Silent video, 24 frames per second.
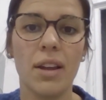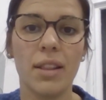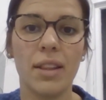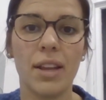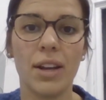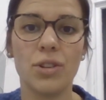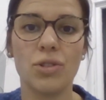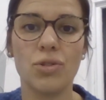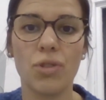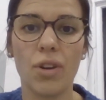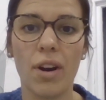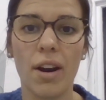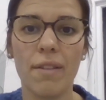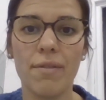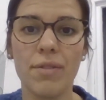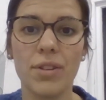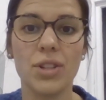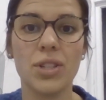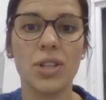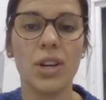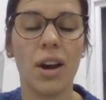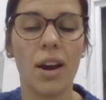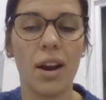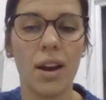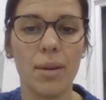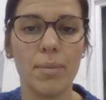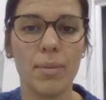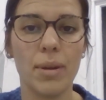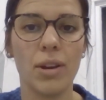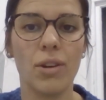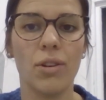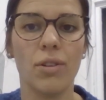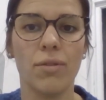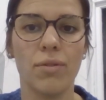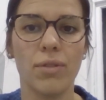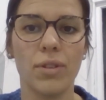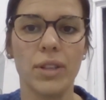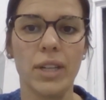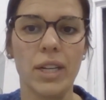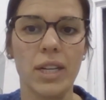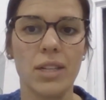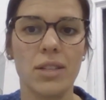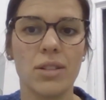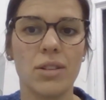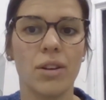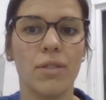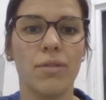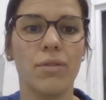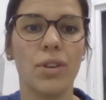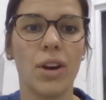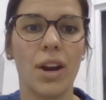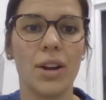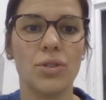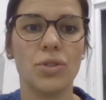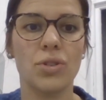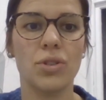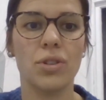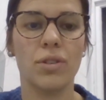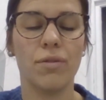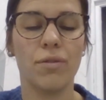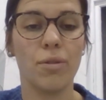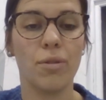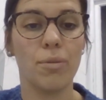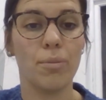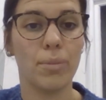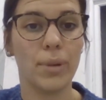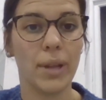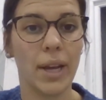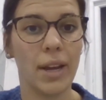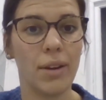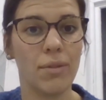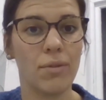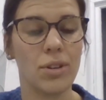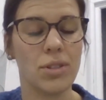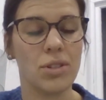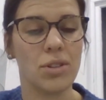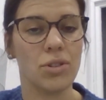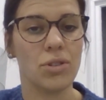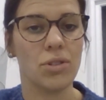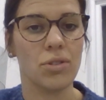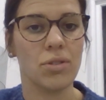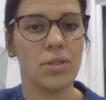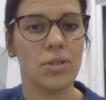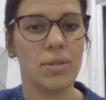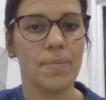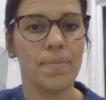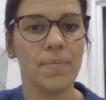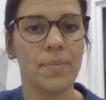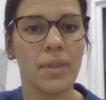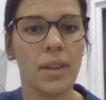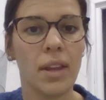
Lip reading: that drive the timing of release of nitrogen from plant residues,